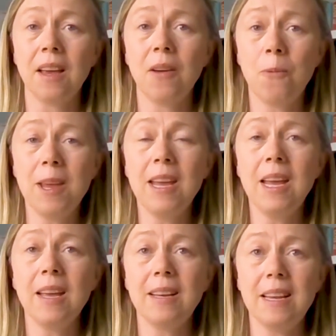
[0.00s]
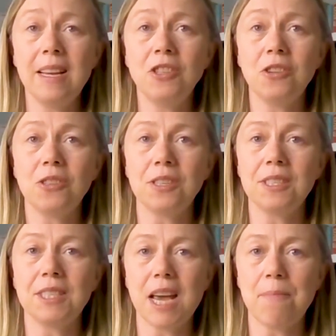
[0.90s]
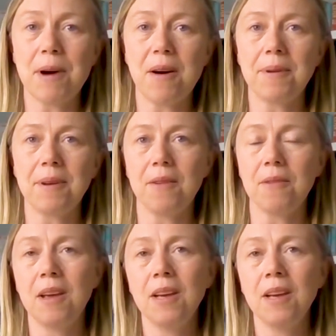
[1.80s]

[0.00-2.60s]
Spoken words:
we need you to step up now.